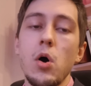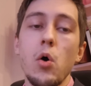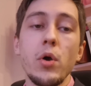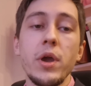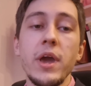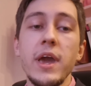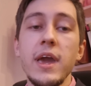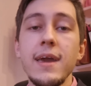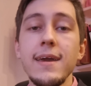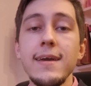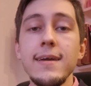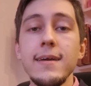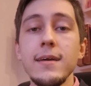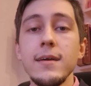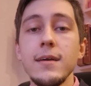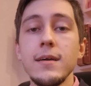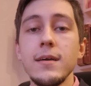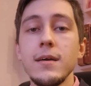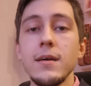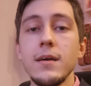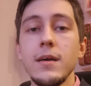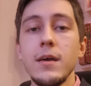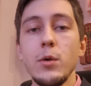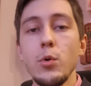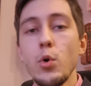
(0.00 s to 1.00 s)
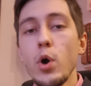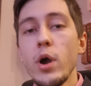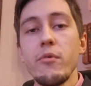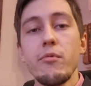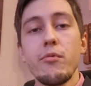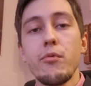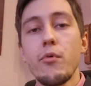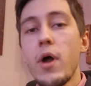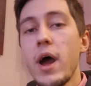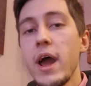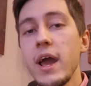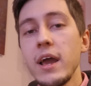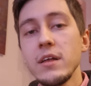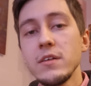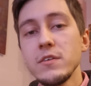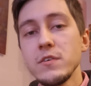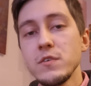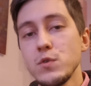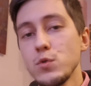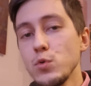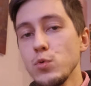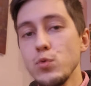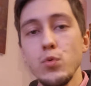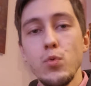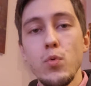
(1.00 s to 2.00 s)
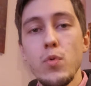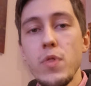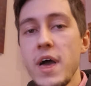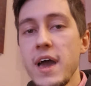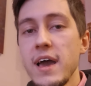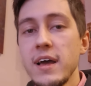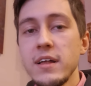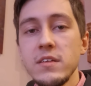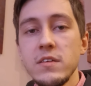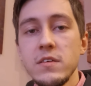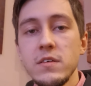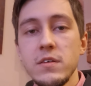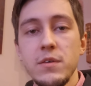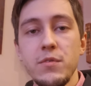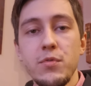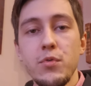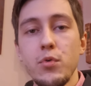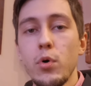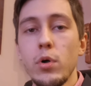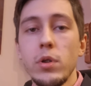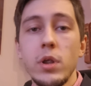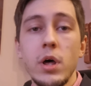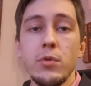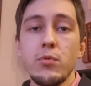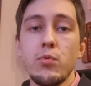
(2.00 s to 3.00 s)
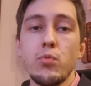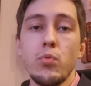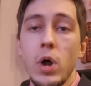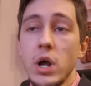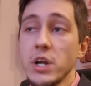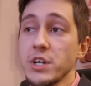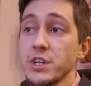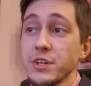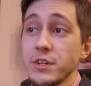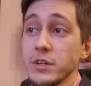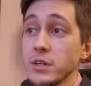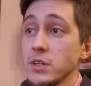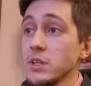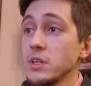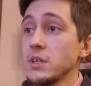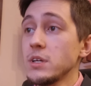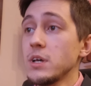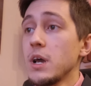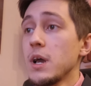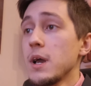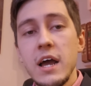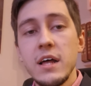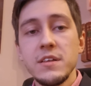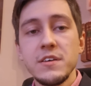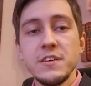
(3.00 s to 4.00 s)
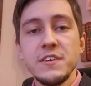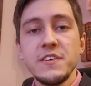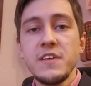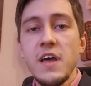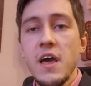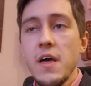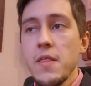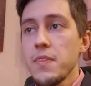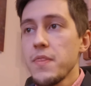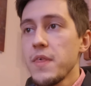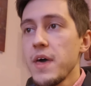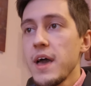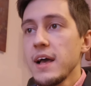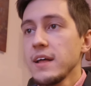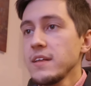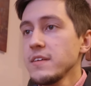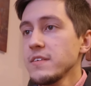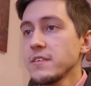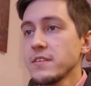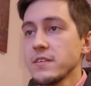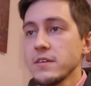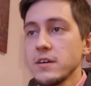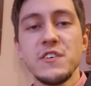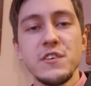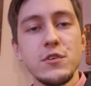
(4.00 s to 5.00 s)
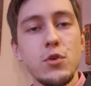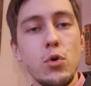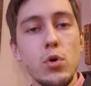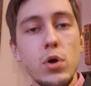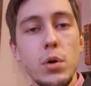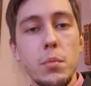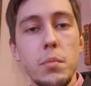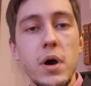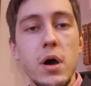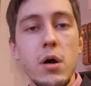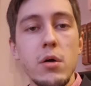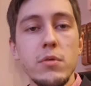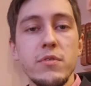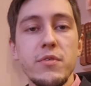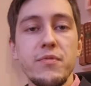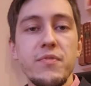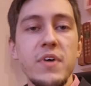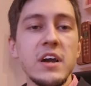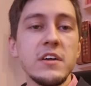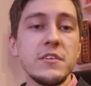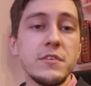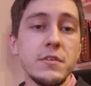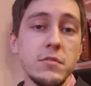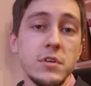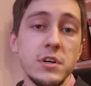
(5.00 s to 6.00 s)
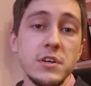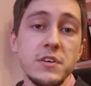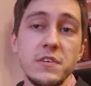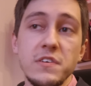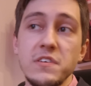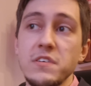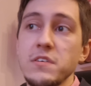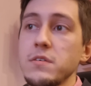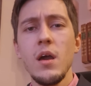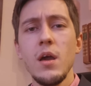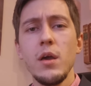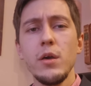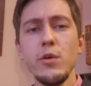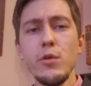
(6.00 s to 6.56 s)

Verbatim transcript: Okay? You have a right to do that if you are not Russian. I understand that. Let's talk about effectiveness.